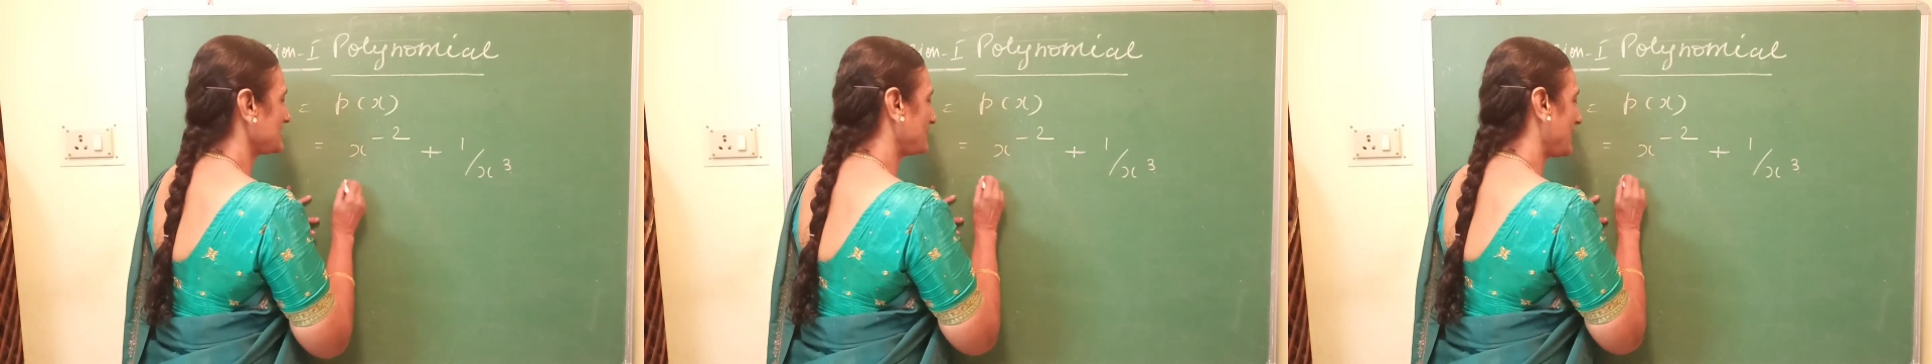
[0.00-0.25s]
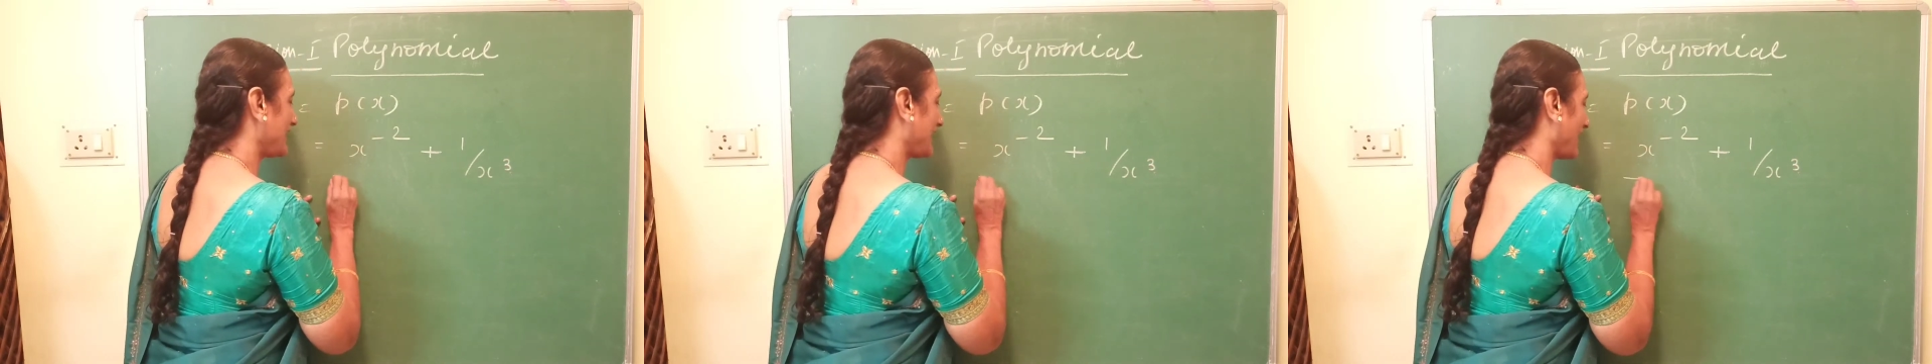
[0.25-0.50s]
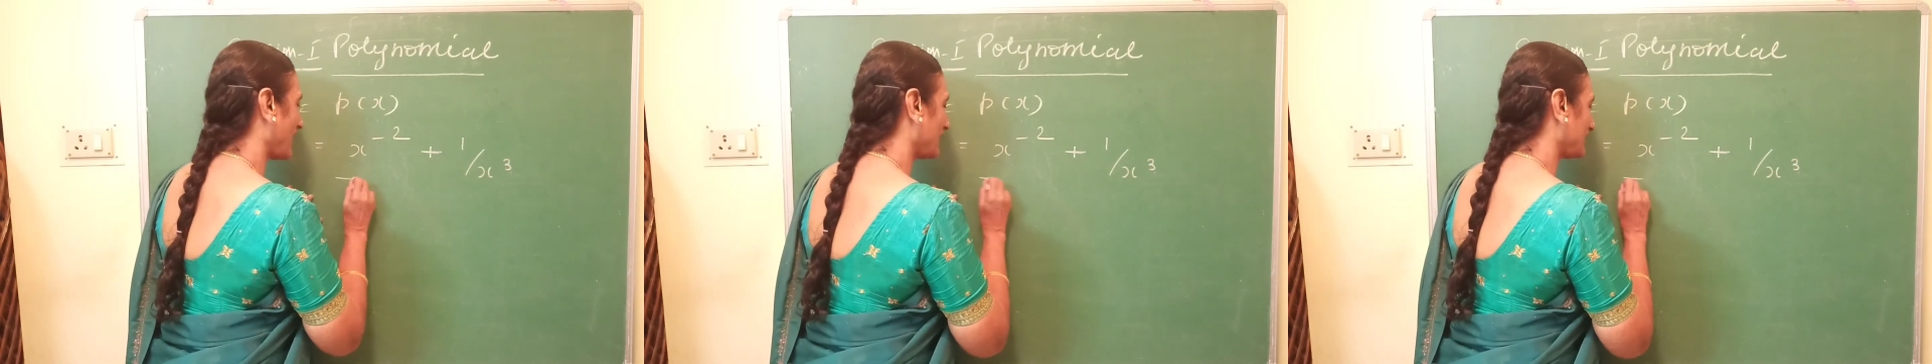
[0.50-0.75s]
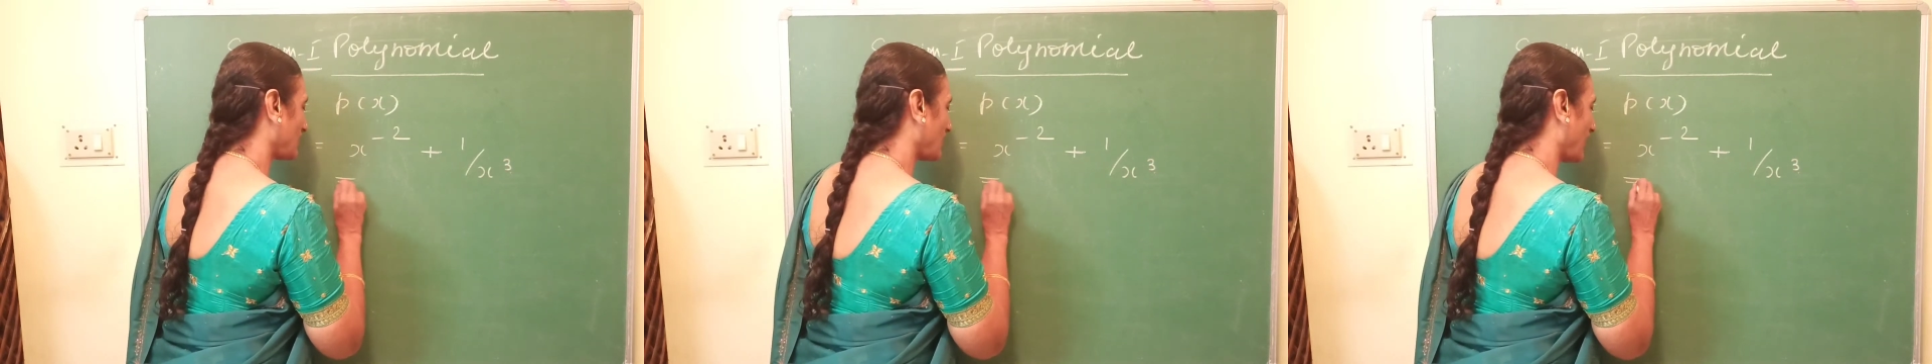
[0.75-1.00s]
we
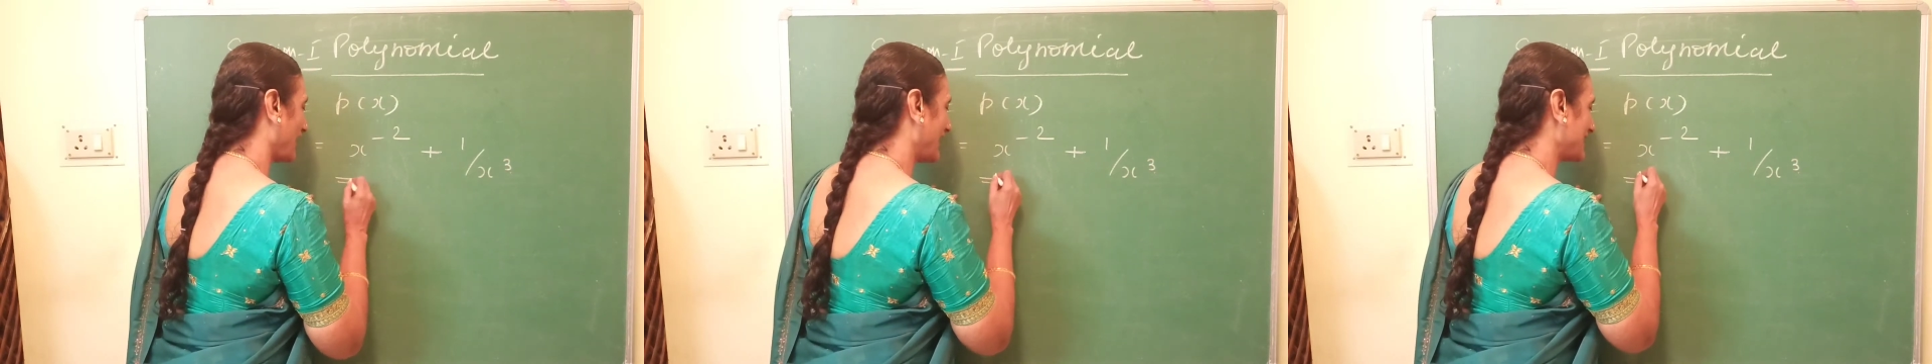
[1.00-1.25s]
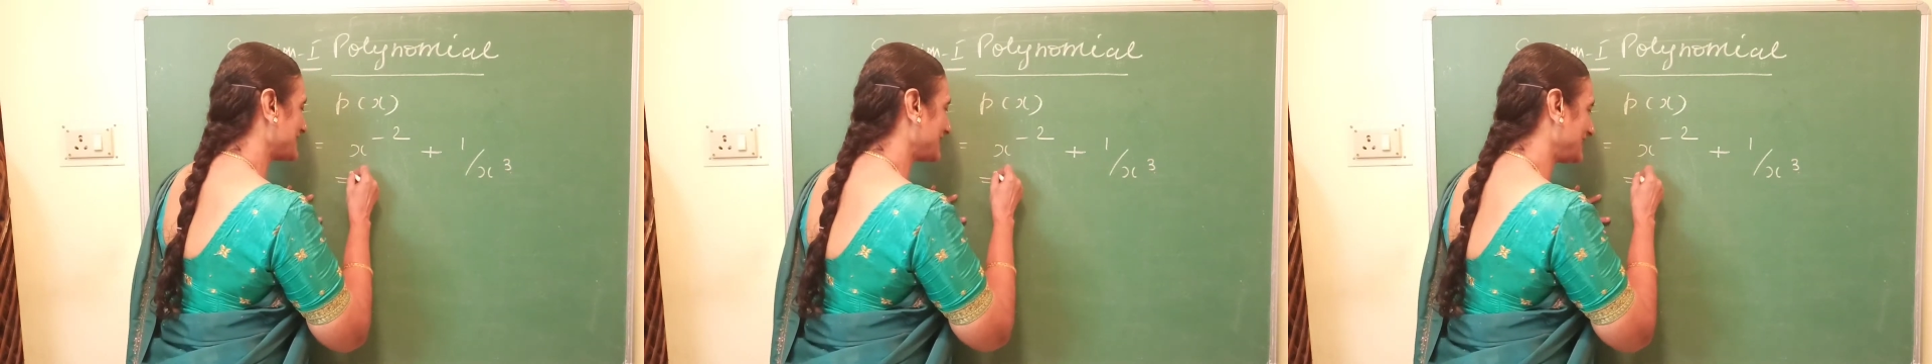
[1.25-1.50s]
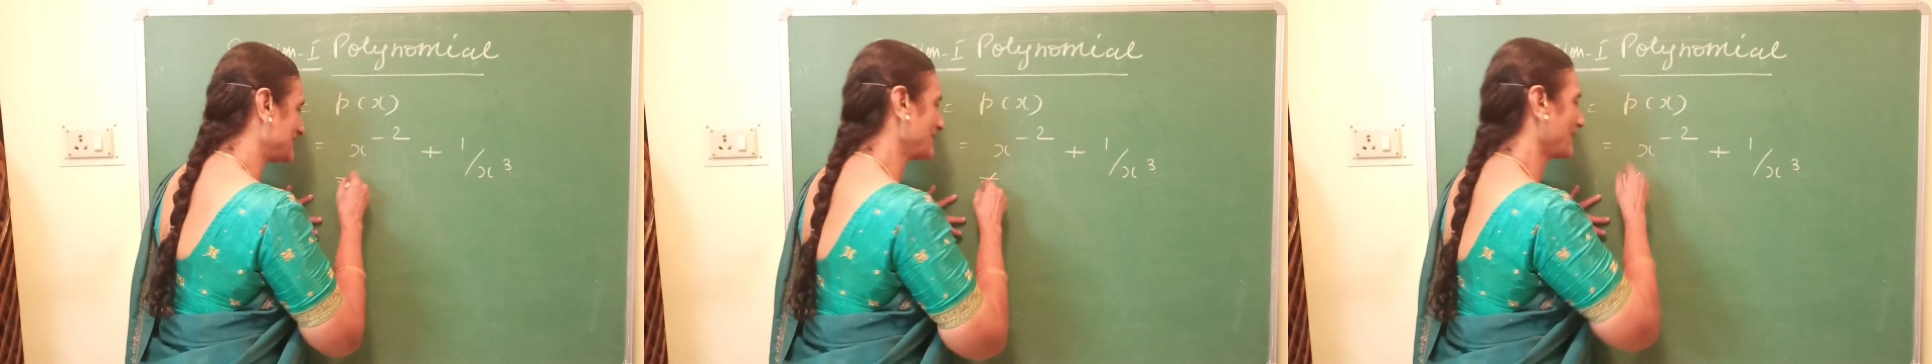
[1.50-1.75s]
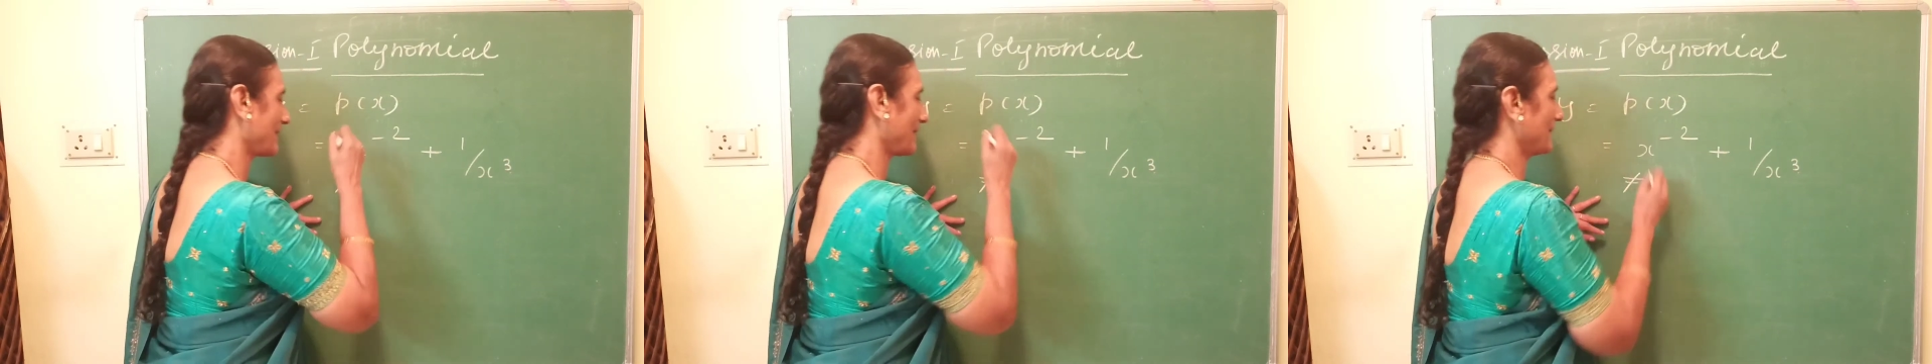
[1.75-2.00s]
cannot call as a
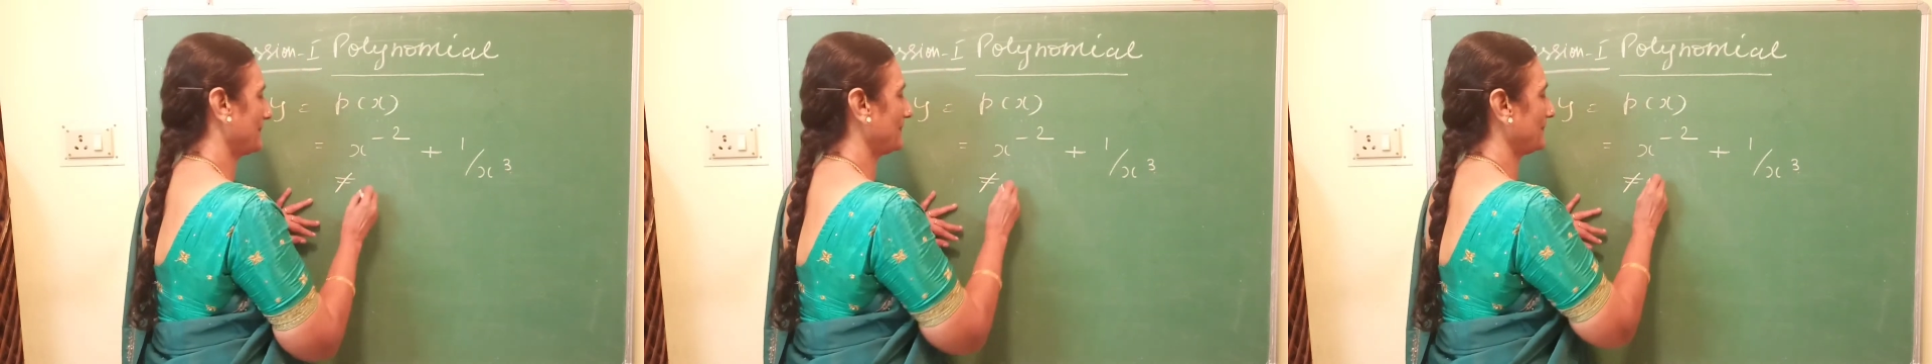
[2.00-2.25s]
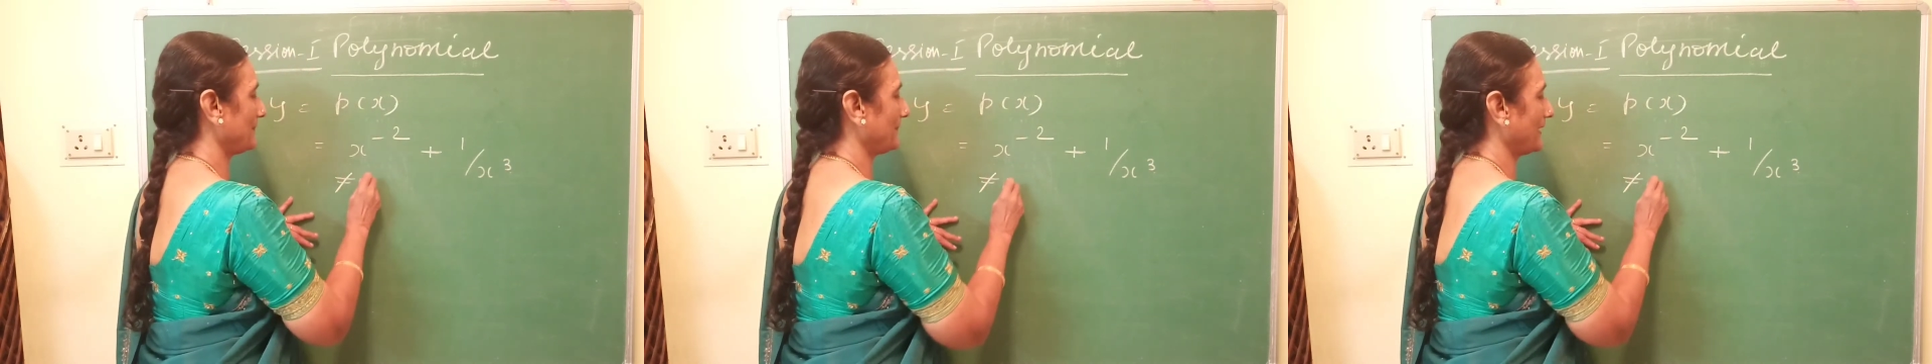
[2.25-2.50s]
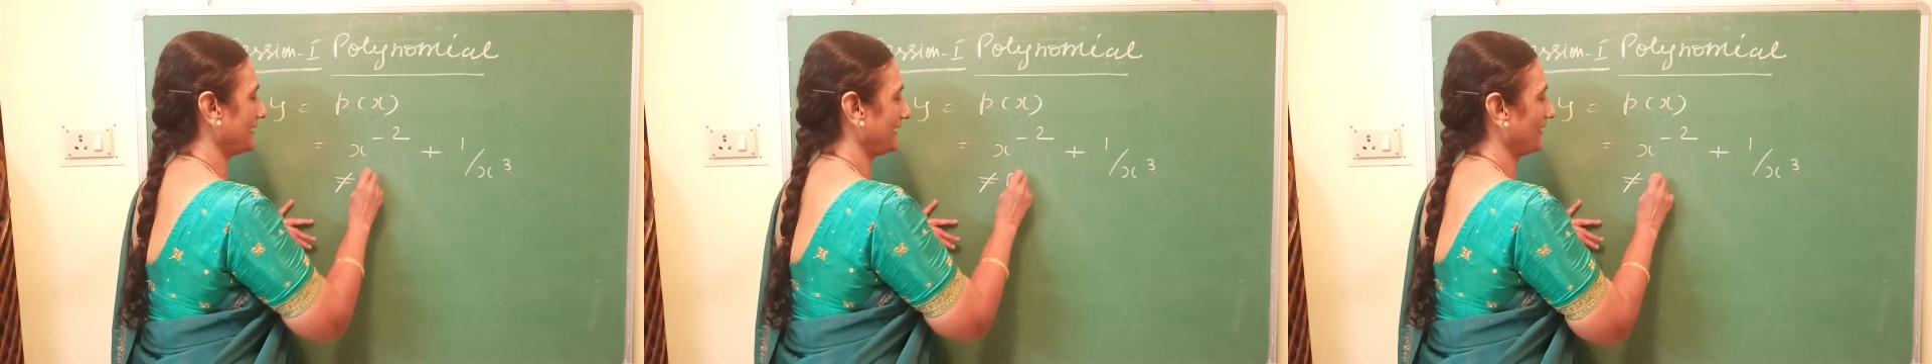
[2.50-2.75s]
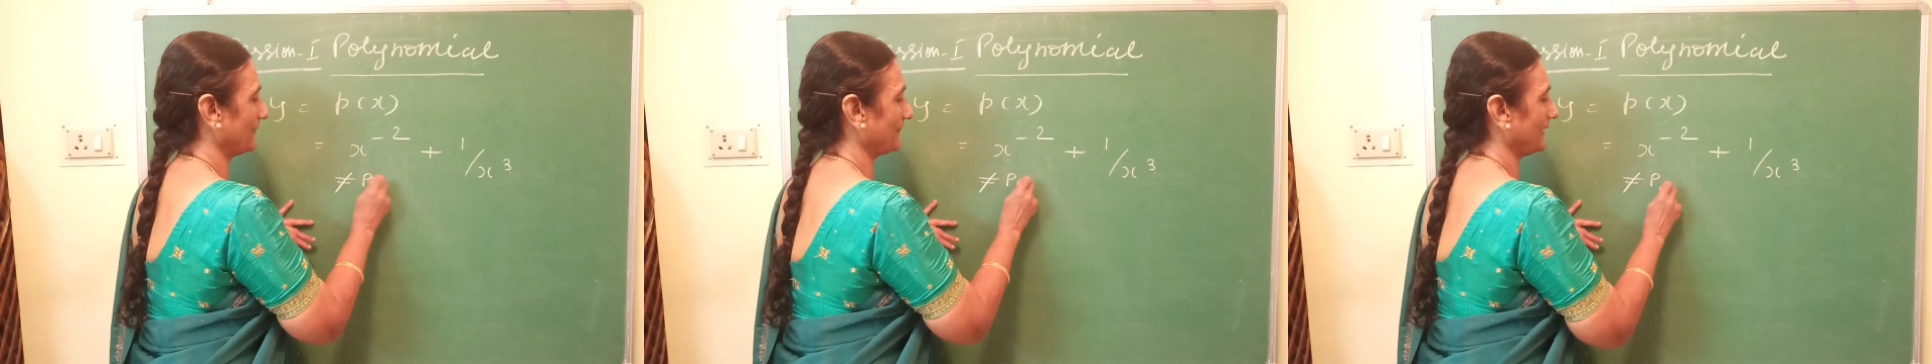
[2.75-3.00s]

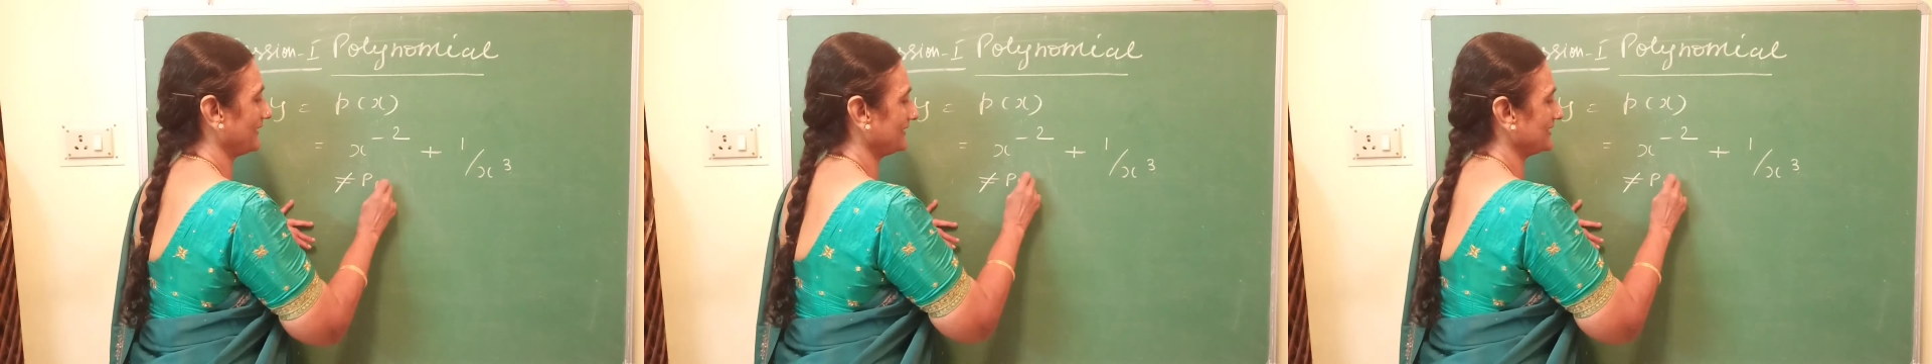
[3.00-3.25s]
polynomial.